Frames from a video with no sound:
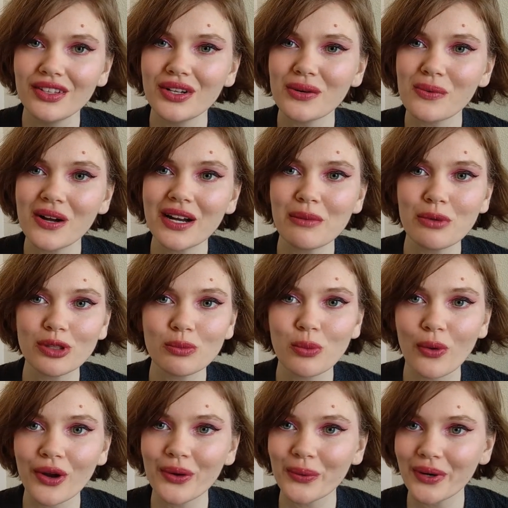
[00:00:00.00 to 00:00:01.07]
you know what? I'm at
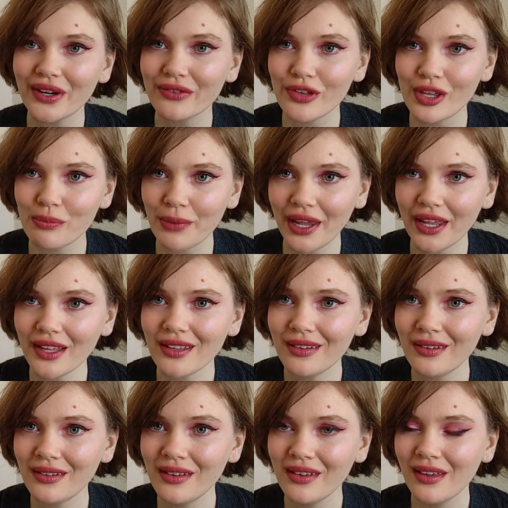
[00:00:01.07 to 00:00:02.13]
the point where I've hit
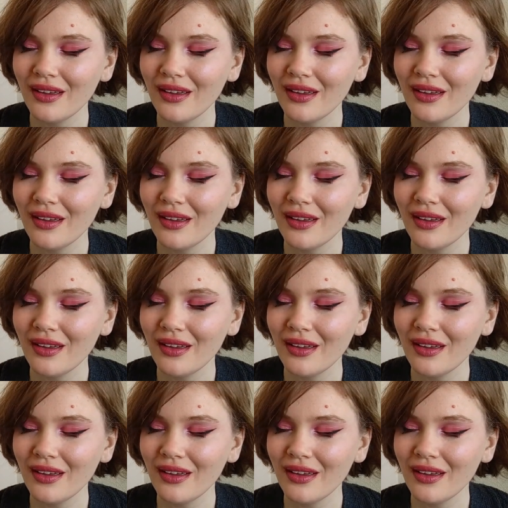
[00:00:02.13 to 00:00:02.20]
pan.